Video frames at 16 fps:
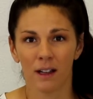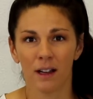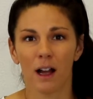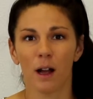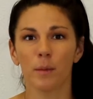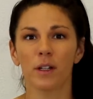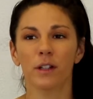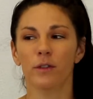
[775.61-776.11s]

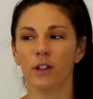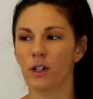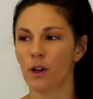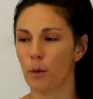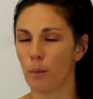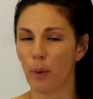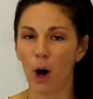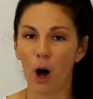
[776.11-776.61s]
Now, how many of you
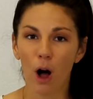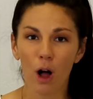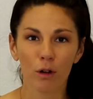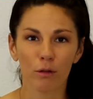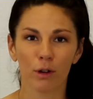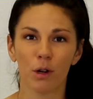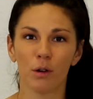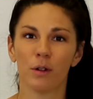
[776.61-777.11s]
know
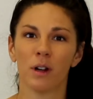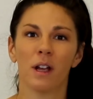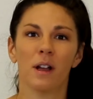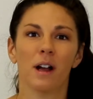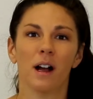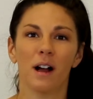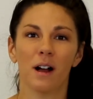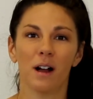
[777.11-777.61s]
Paul wrote
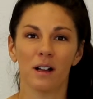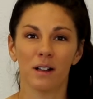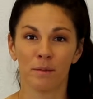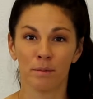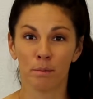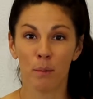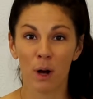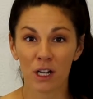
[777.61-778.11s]
uh,
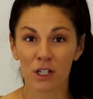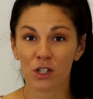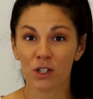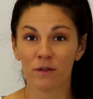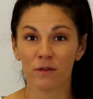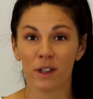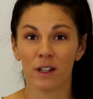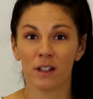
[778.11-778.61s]
much
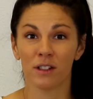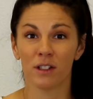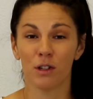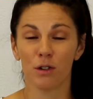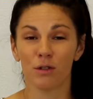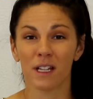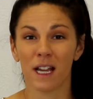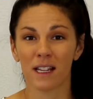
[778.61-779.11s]
of the
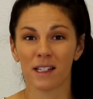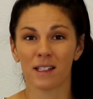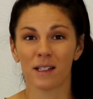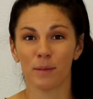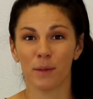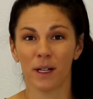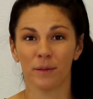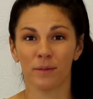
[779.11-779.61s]
New
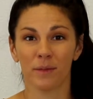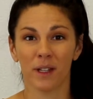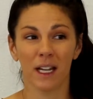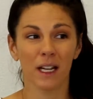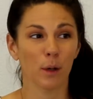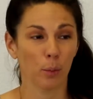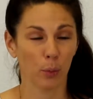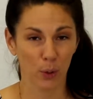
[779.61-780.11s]
Testament
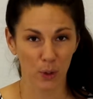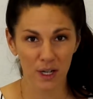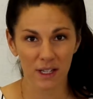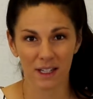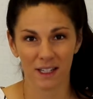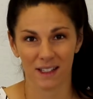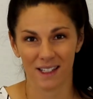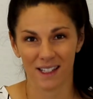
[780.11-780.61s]
in a
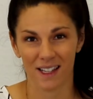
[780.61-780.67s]
prison